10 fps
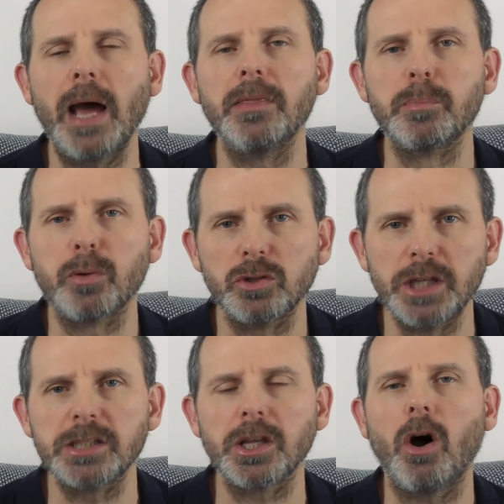and the
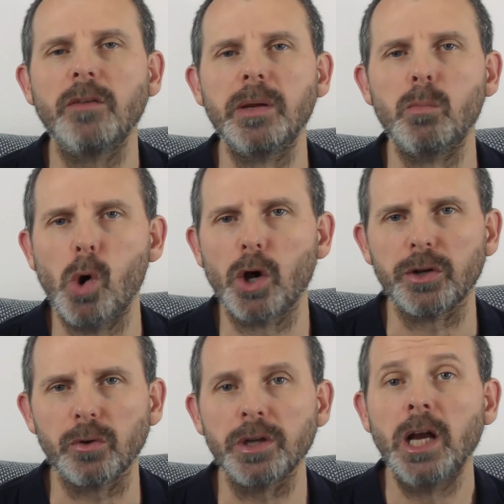projects that I've been
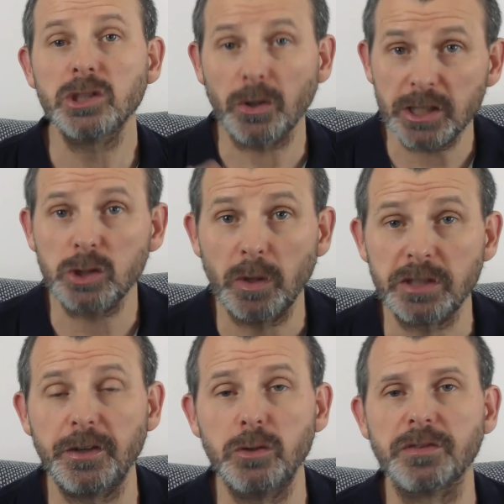working on. So let's
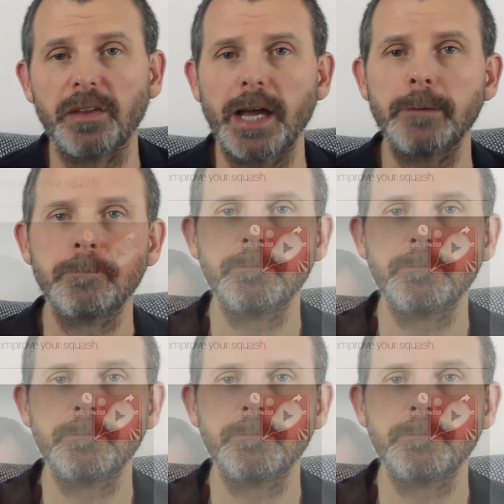switch views for that.